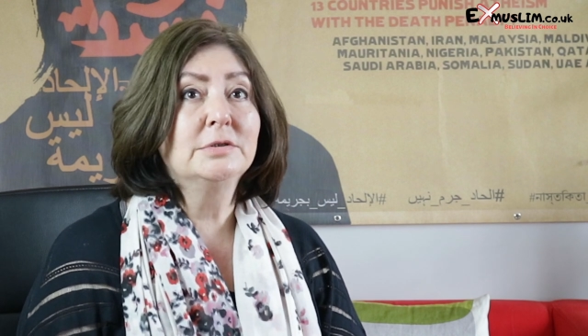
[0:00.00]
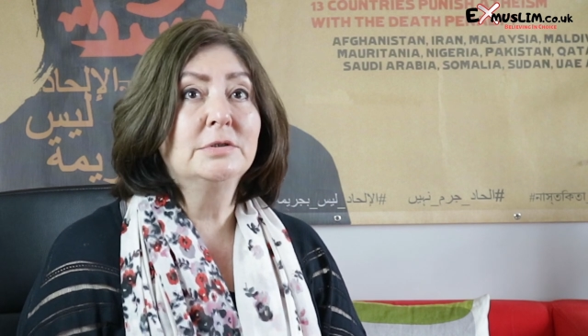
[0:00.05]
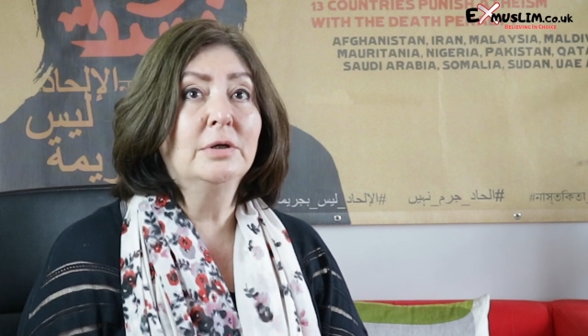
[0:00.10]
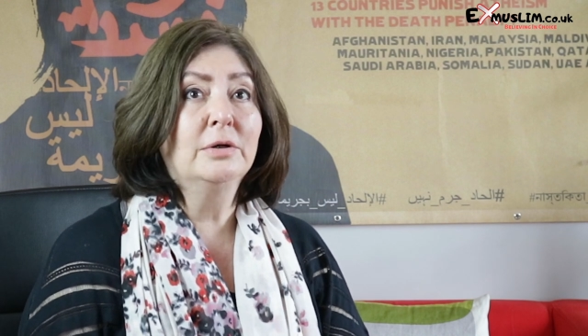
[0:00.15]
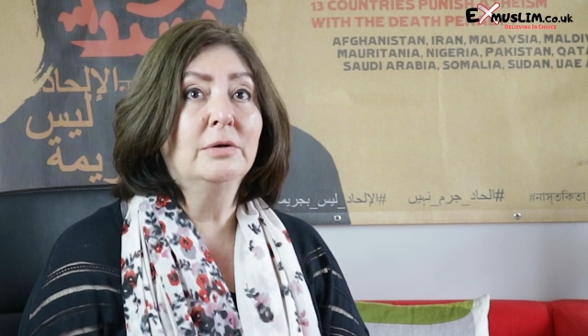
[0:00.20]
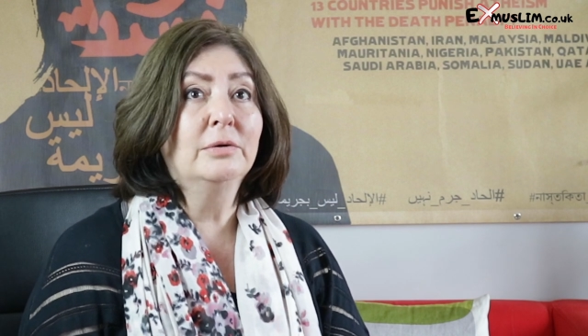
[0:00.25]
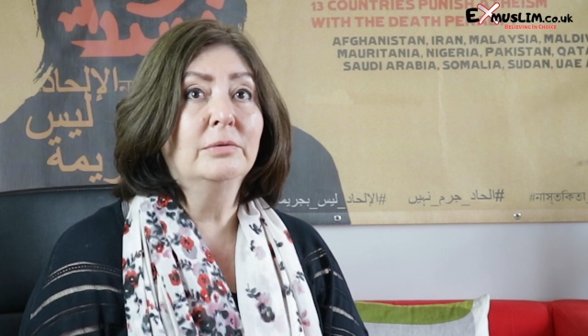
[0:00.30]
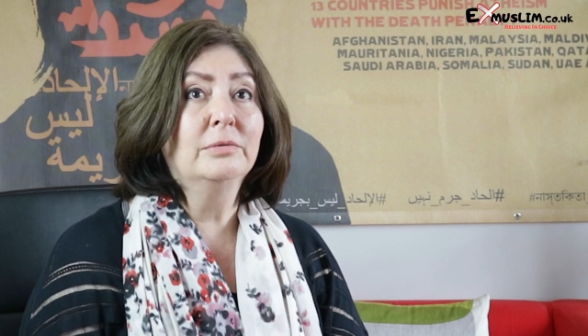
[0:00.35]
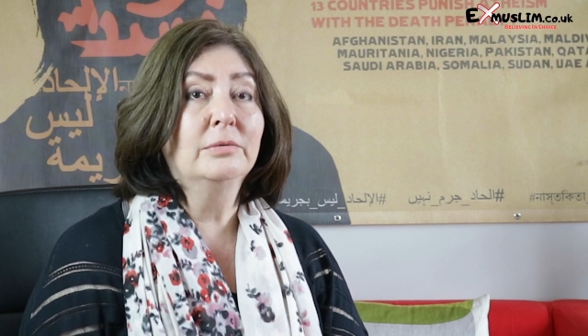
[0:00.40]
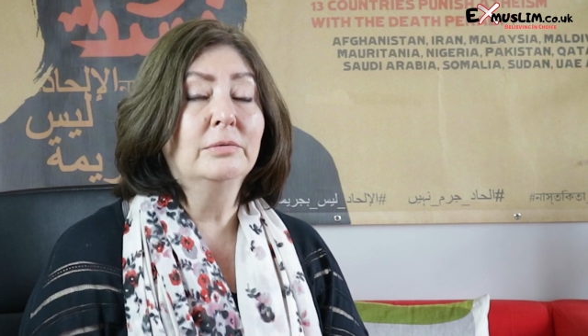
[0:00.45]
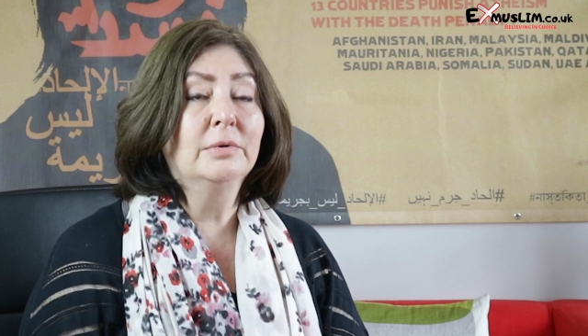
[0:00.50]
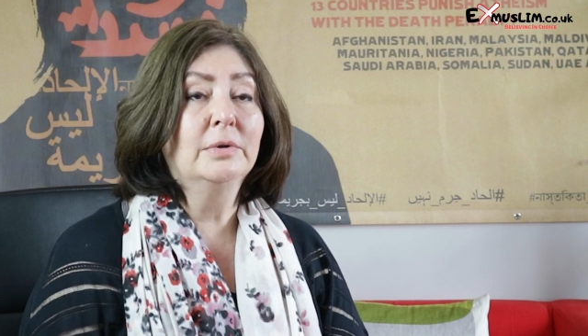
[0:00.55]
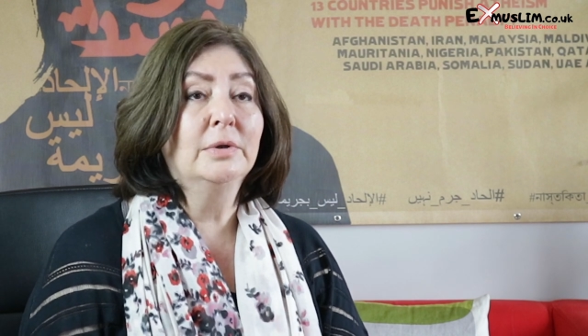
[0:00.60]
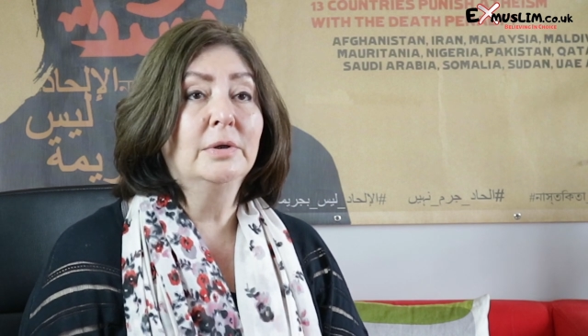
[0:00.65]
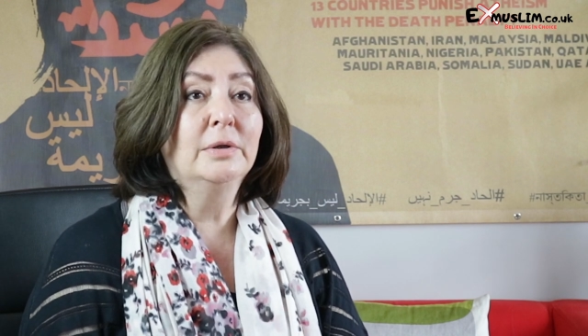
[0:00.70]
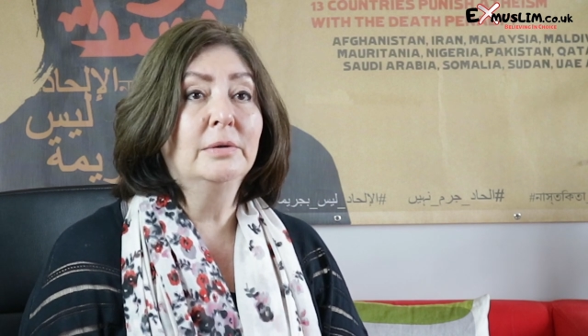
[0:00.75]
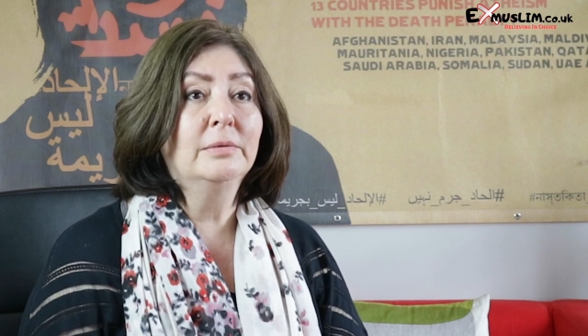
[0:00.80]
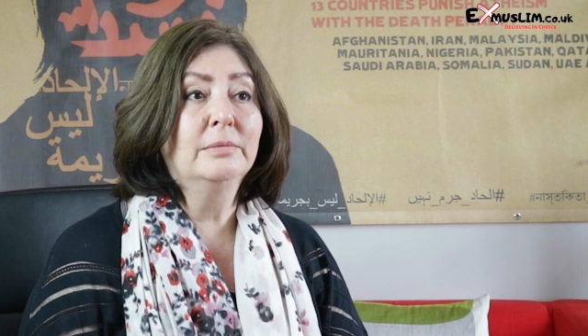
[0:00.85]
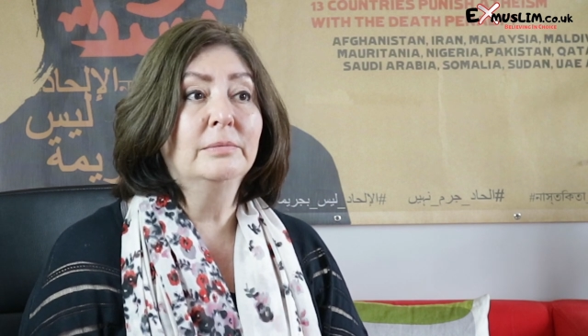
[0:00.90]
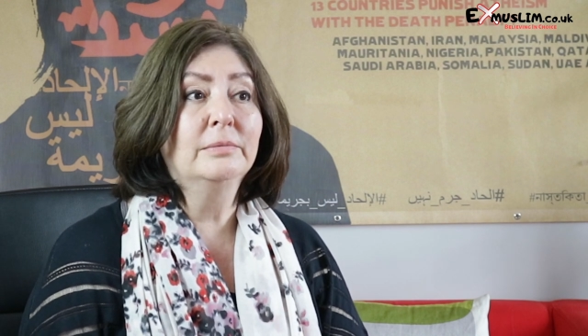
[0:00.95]
So.
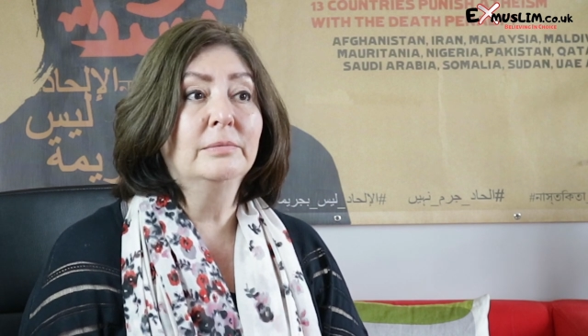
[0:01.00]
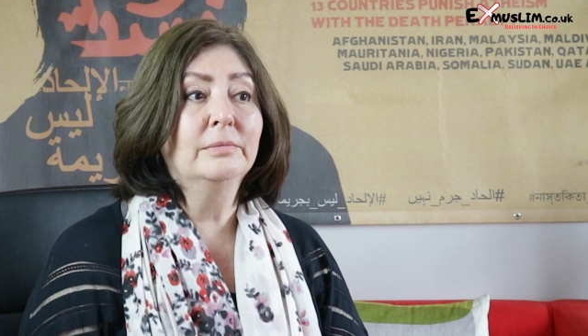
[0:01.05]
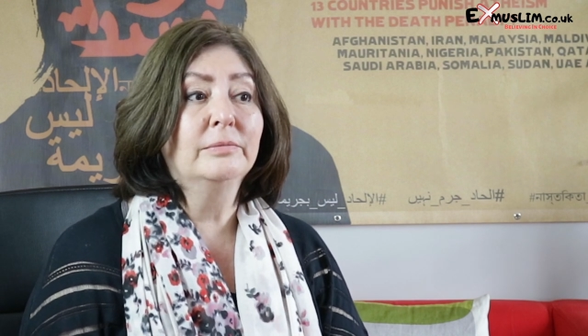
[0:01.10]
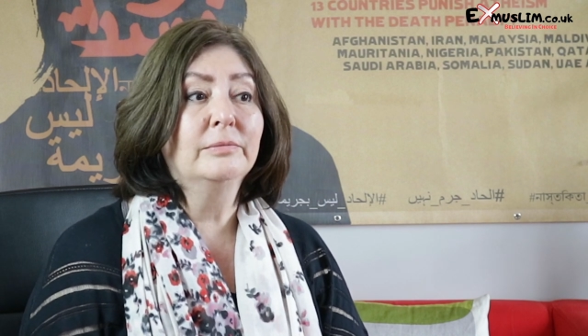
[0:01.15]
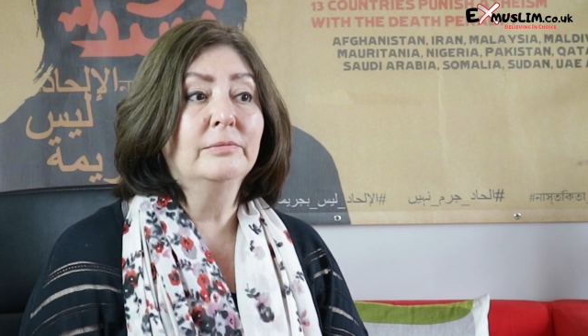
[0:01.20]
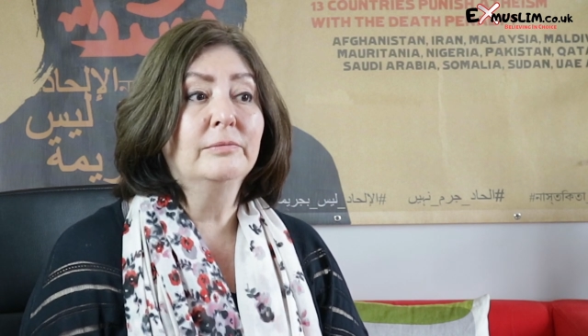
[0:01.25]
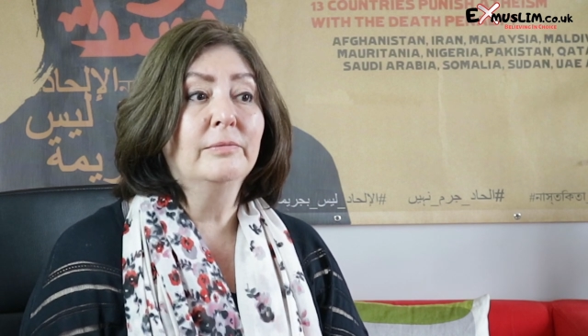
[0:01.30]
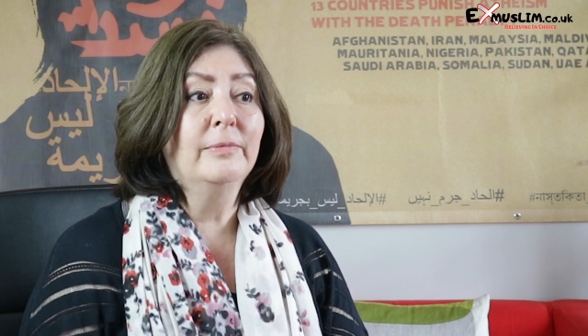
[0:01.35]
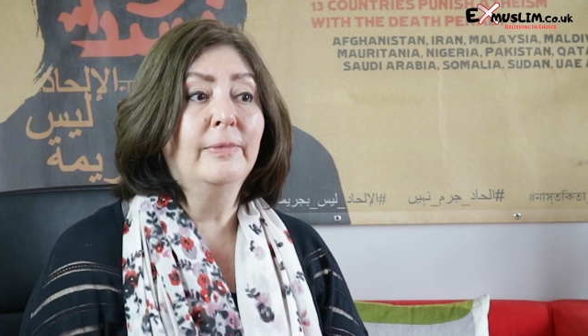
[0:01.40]
Um,